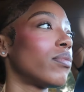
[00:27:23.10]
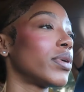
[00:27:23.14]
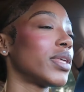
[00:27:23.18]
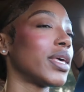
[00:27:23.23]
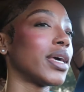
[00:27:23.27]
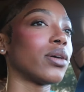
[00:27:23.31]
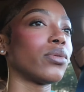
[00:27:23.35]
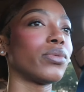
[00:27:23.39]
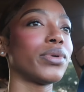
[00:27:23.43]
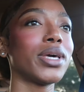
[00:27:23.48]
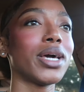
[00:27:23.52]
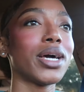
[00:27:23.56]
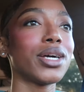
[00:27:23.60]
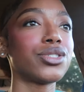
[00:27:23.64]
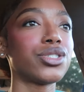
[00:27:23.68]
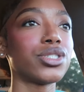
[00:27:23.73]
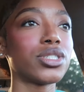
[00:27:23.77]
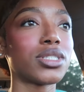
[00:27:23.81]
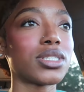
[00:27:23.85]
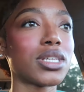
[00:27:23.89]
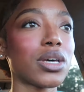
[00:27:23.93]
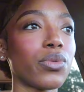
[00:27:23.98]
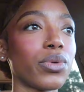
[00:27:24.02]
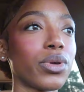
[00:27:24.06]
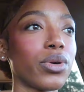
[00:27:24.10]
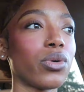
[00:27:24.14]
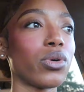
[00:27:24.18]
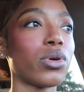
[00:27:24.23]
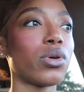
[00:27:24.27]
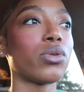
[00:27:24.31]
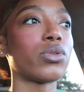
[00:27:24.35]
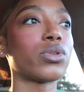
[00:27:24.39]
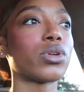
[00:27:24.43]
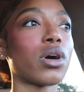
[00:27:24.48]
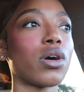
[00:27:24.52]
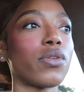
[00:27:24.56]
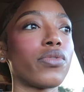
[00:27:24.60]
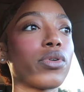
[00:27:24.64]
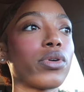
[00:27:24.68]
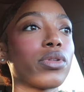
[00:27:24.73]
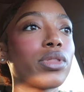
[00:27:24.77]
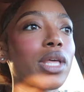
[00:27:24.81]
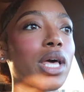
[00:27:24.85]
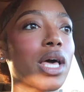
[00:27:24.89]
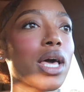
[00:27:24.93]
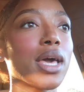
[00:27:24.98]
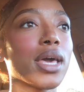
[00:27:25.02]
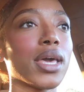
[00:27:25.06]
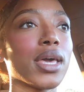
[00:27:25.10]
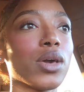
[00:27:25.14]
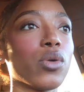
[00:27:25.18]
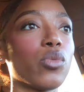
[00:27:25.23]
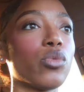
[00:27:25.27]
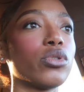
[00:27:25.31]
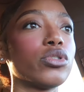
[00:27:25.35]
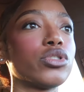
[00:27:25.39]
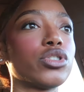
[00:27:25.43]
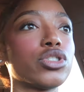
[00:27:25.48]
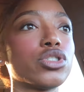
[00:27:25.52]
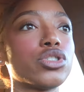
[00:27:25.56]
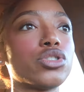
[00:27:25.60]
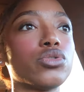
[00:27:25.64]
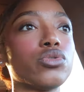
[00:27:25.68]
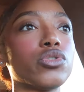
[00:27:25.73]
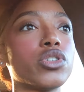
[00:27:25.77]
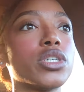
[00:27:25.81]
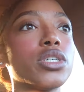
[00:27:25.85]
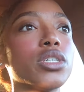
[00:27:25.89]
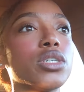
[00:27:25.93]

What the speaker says: yeah, we had just said we will hold off on that and we'll just do